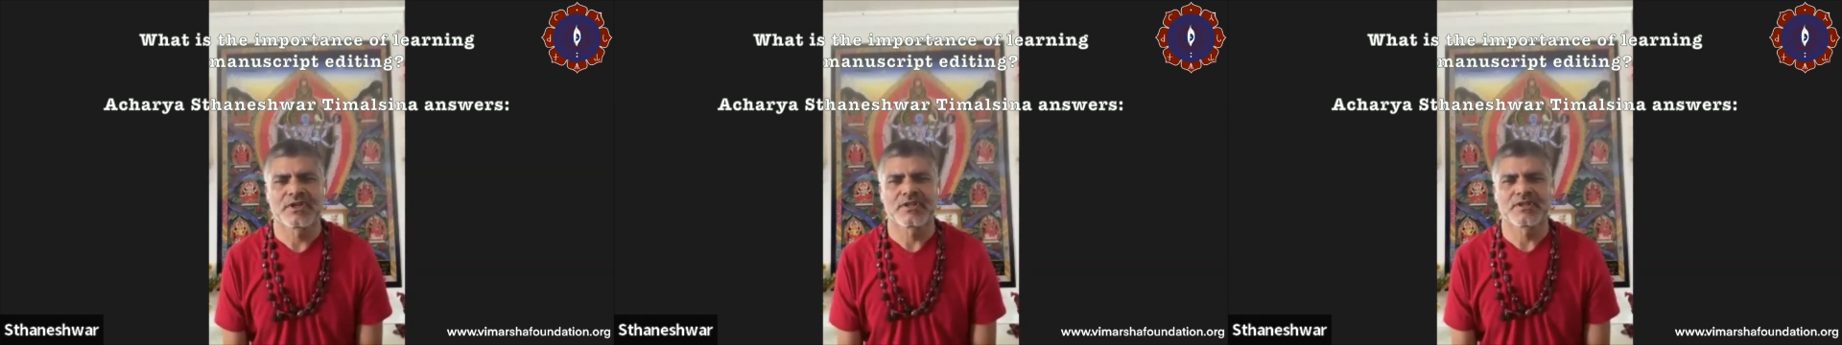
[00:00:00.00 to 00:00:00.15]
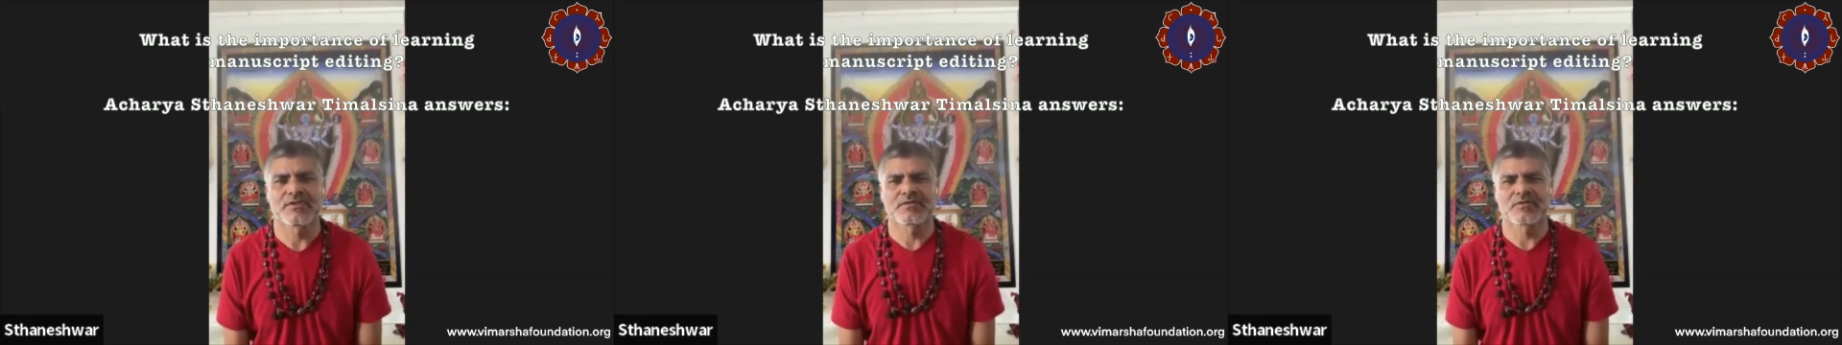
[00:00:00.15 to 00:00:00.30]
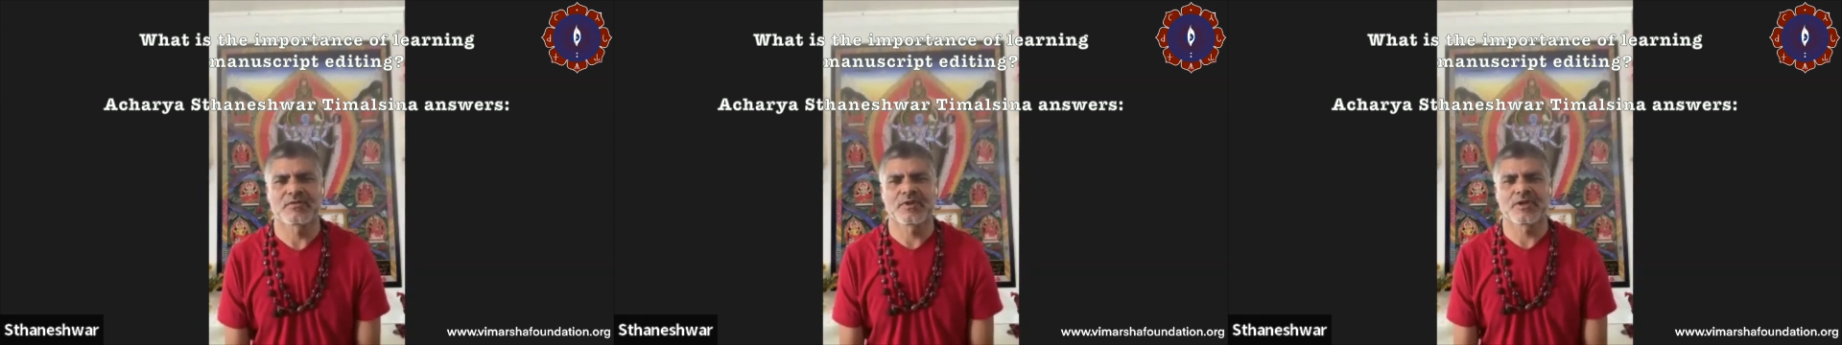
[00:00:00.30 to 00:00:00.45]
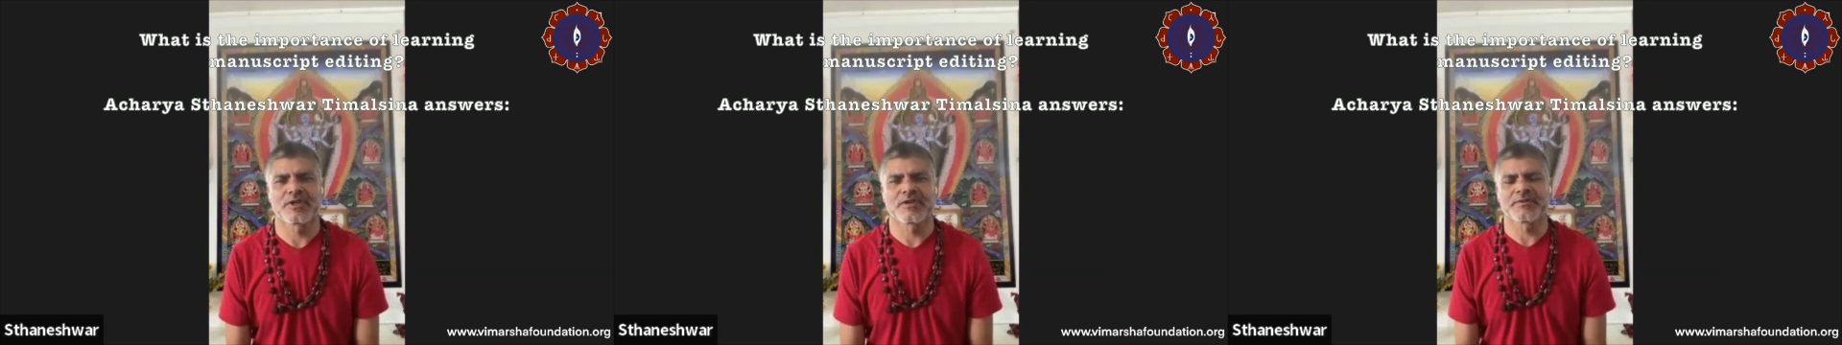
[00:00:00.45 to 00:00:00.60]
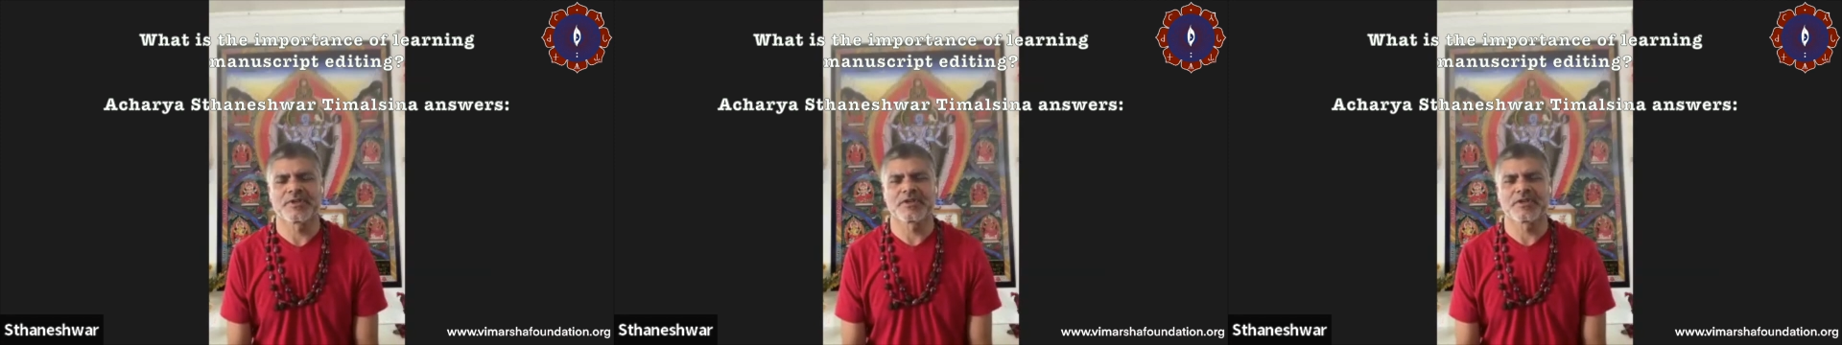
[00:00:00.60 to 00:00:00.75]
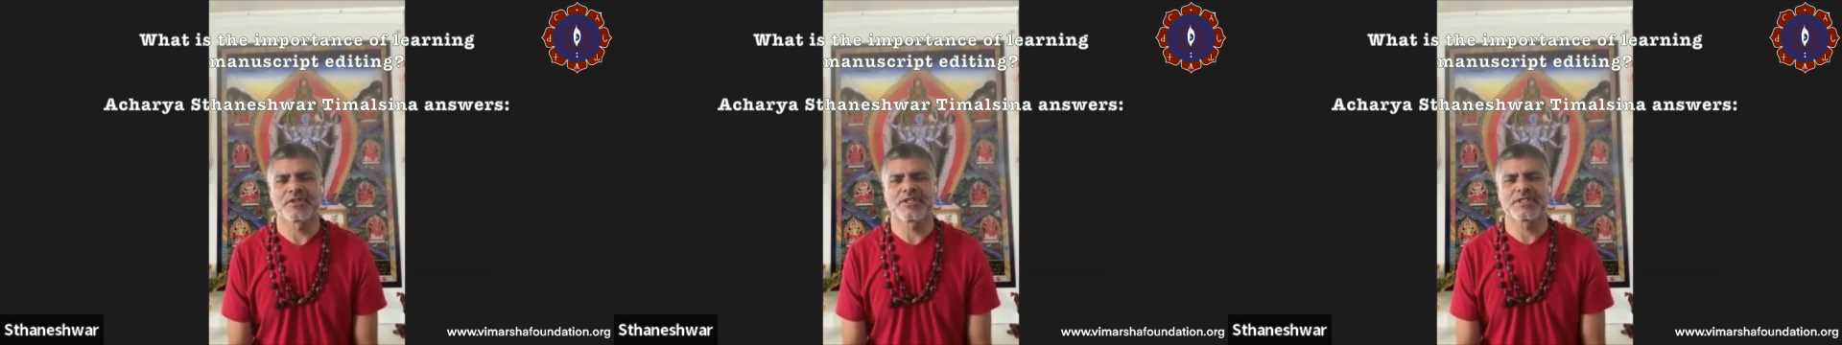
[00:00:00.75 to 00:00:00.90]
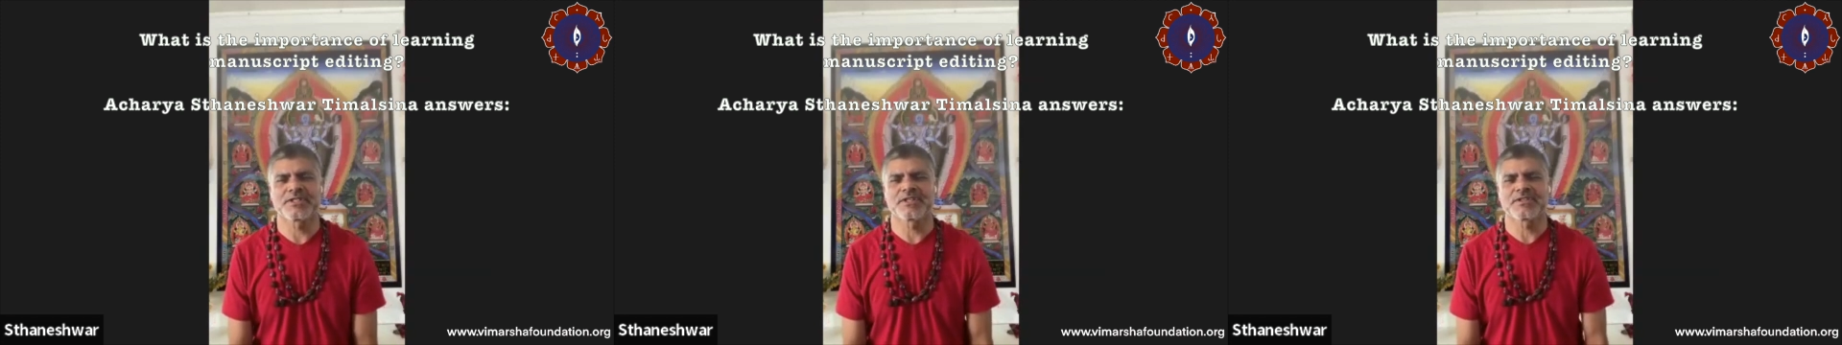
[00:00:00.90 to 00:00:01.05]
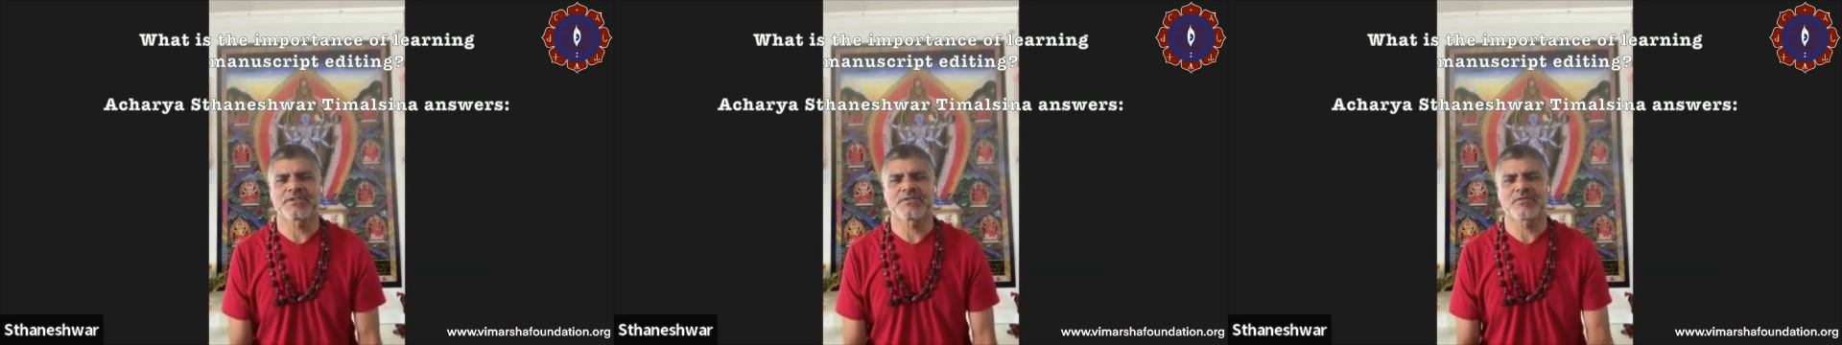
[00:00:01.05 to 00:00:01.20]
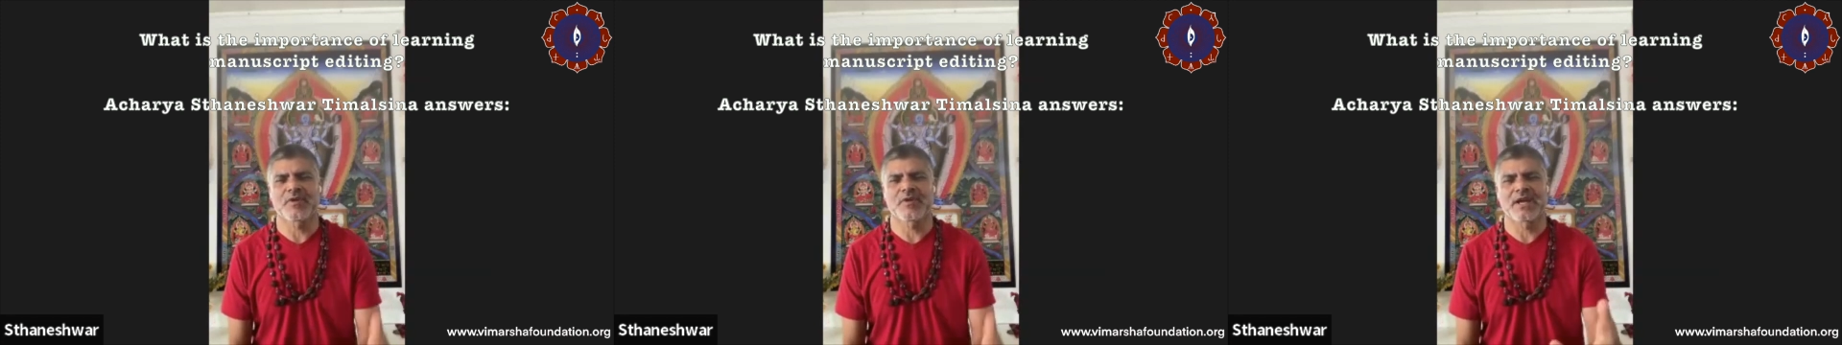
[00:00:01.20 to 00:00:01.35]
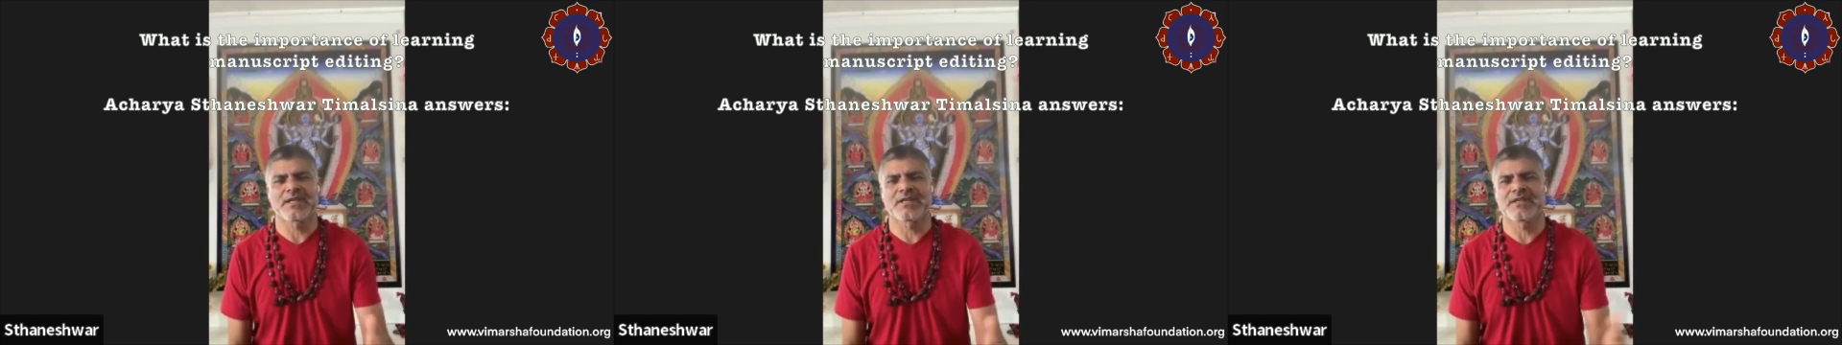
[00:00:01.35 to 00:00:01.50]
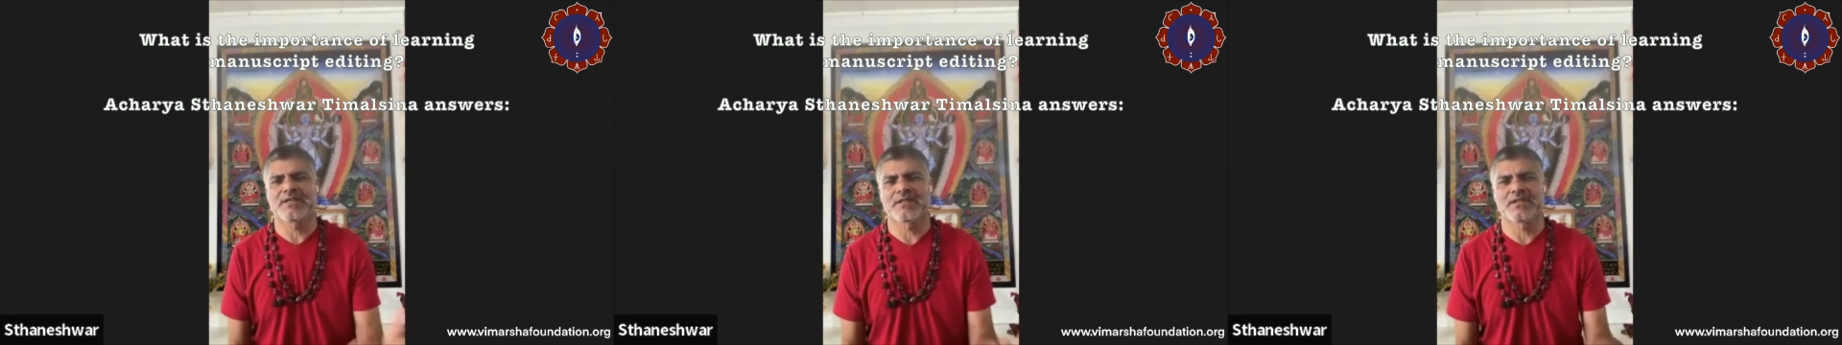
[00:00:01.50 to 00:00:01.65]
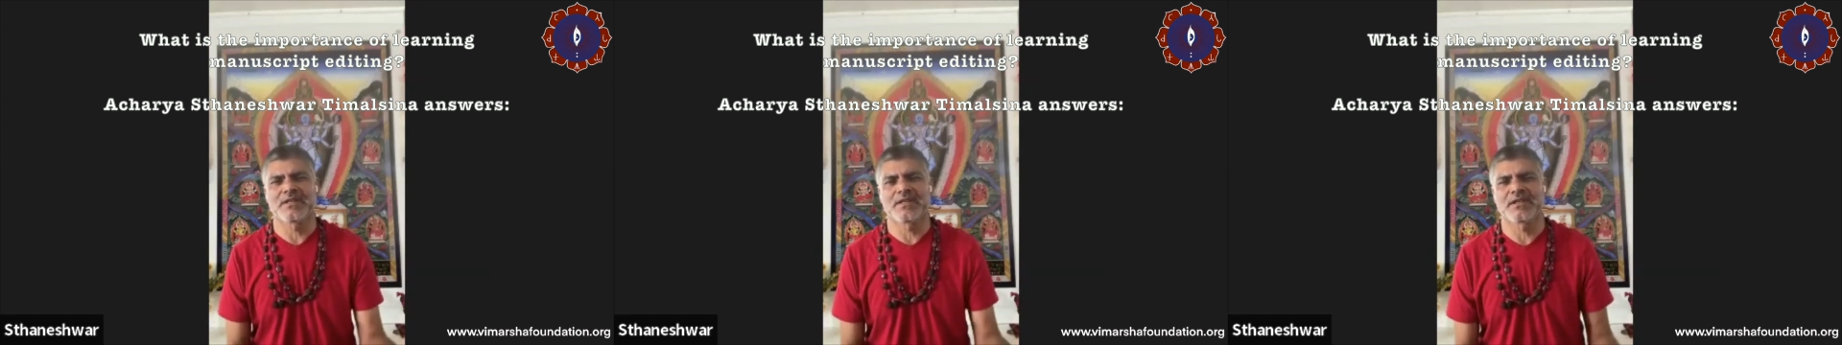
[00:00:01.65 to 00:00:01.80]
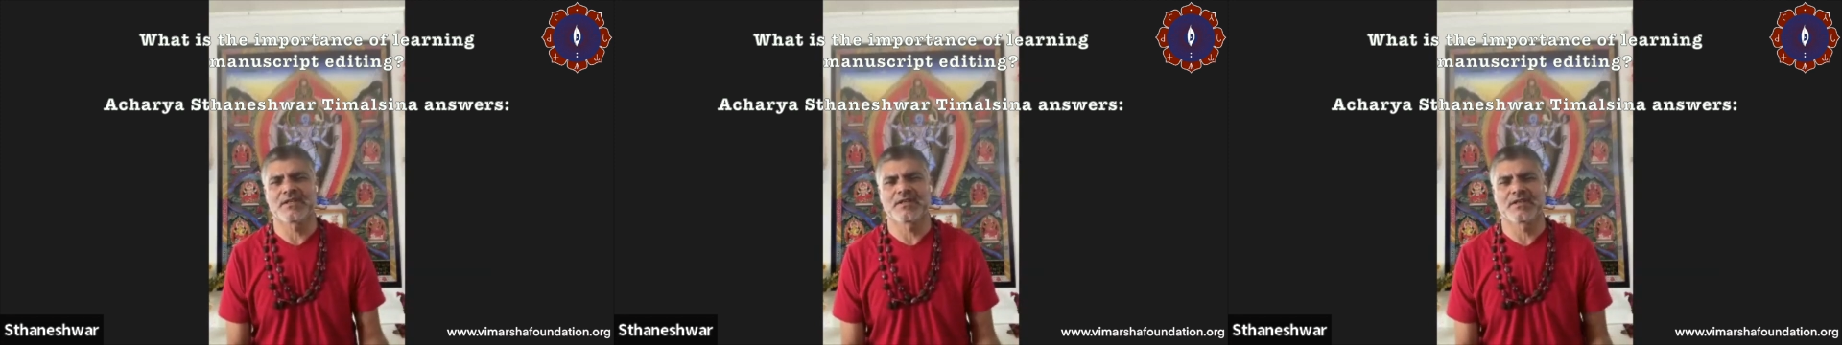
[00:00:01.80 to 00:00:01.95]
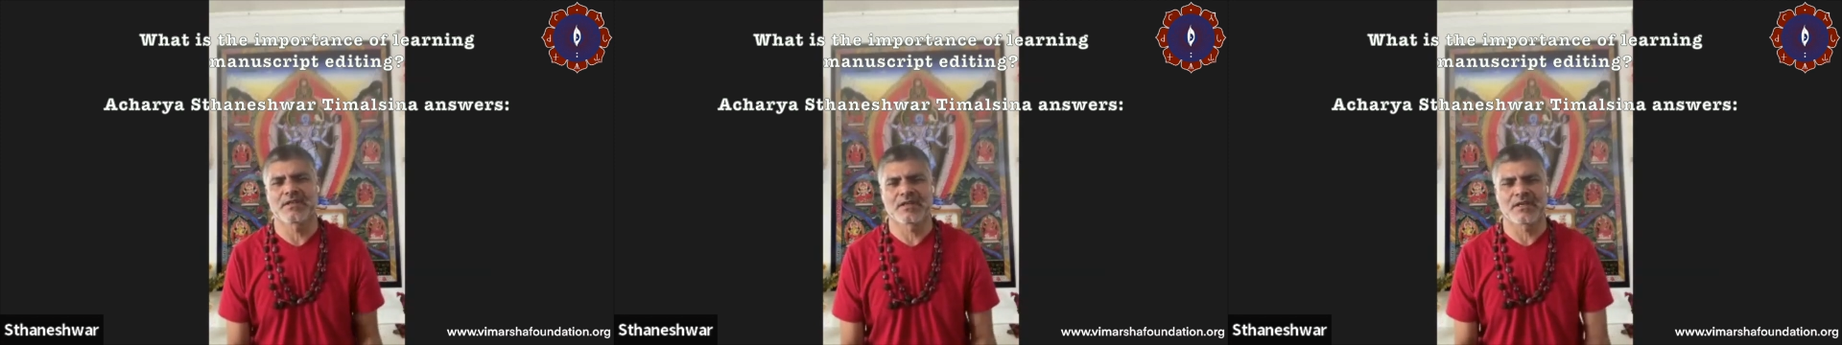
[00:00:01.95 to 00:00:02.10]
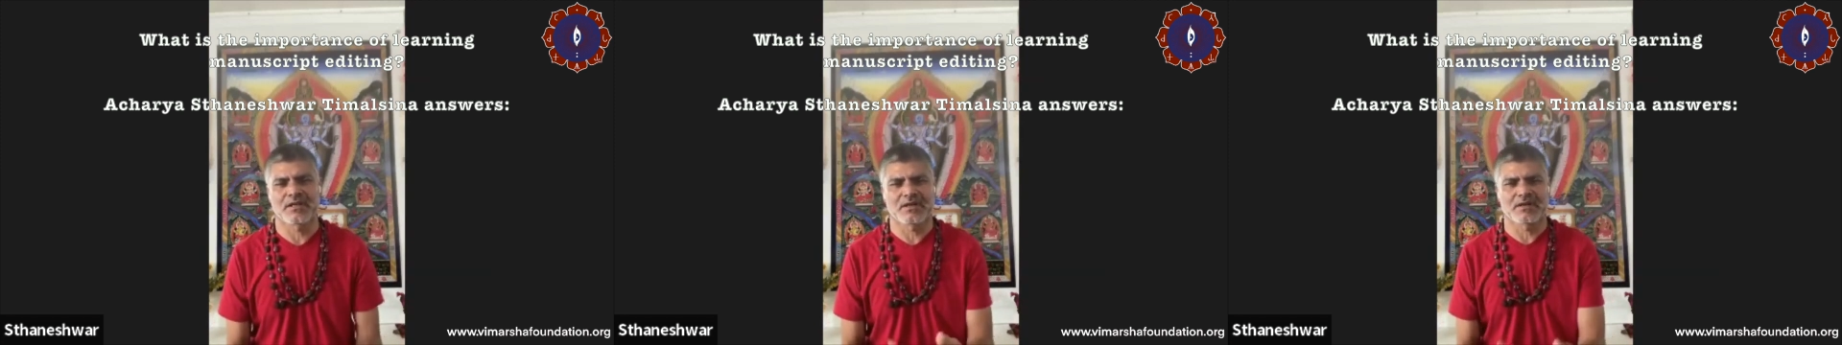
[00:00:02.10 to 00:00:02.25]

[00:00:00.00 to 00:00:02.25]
There's one of the reasons why the